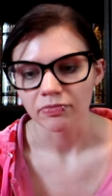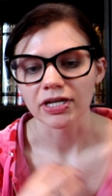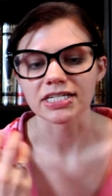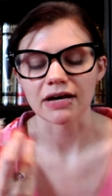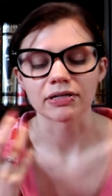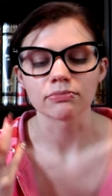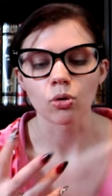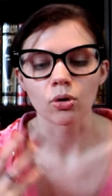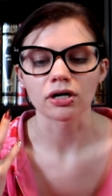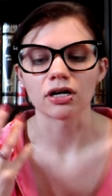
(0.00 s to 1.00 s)
is having
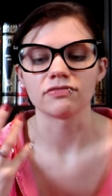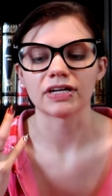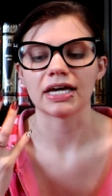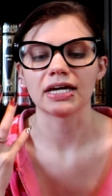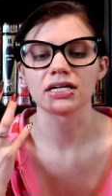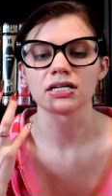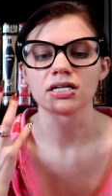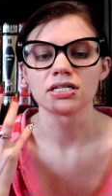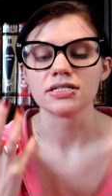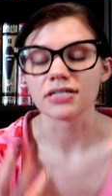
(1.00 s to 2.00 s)
more of a
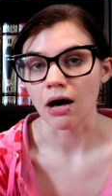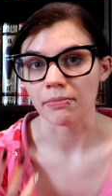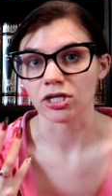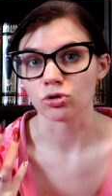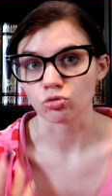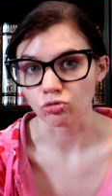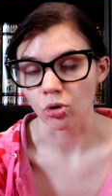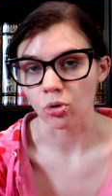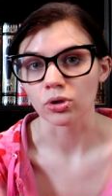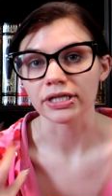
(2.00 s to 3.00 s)
dominant
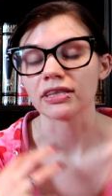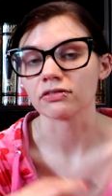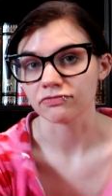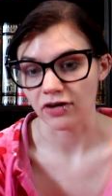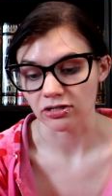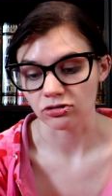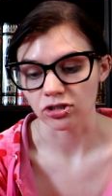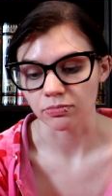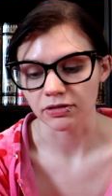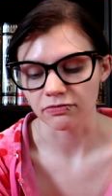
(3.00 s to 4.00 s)
role in the friend group,